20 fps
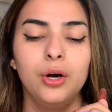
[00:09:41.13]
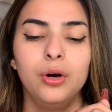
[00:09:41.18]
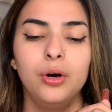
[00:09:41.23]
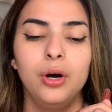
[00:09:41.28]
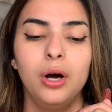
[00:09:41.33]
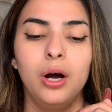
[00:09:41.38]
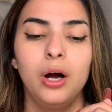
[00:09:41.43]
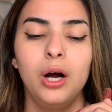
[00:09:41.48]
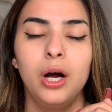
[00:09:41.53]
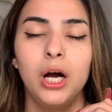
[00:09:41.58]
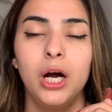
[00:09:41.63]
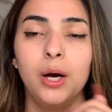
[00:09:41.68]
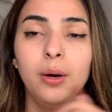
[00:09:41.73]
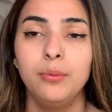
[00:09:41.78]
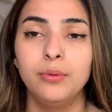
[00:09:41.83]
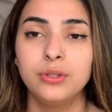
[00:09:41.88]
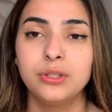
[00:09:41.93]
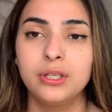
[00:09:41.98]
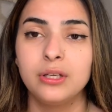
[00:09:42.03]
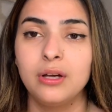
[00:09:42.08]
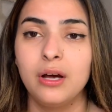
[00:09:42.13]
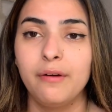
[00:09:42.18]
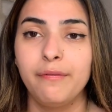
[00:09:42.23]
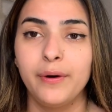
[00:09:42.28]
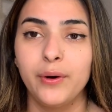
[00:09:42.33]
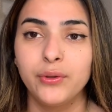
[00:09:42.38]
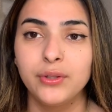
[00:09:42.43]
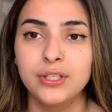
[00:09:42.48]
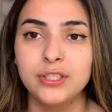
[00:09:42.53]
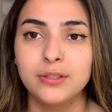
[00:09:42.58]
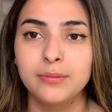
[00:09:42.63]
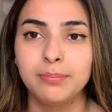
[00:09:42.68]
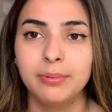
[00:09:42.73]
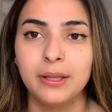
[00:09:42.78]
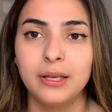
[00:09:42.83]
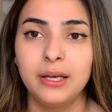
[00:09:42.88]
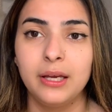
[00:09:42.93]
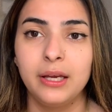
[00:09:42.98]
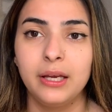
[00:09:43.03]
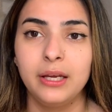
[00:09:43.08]
Until I found this
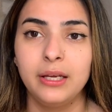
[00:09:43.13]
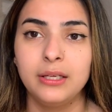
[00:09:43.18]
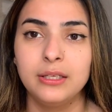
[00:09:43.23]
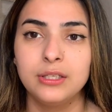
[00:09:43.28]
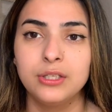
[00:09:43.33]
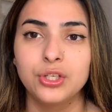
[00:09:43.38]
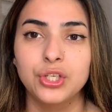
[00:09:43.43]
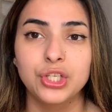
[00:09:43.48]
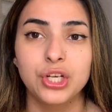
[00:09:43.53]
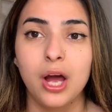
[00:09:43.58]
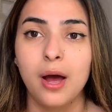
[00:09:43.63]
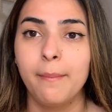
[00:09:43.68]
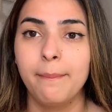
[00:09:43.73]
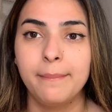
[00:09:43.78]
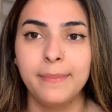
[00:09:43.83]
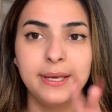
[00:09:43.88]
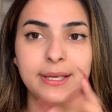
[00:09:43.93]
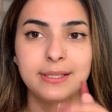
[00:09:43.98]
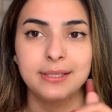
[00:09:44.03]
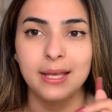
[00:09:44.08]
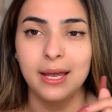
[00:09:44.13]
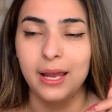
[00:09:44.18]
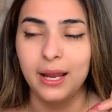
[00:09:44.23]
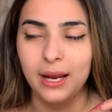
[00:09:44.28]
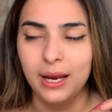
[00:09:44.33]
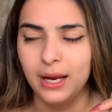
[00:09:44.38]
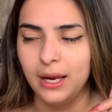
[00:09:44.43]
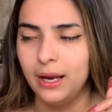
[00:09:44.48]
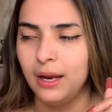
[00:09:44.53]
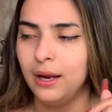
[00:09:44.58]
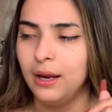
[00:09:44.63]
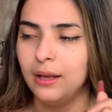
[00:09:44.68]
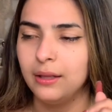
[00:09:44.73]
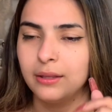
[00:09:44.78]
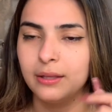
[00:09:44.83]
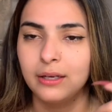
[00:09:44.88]
place, Shop Miss A.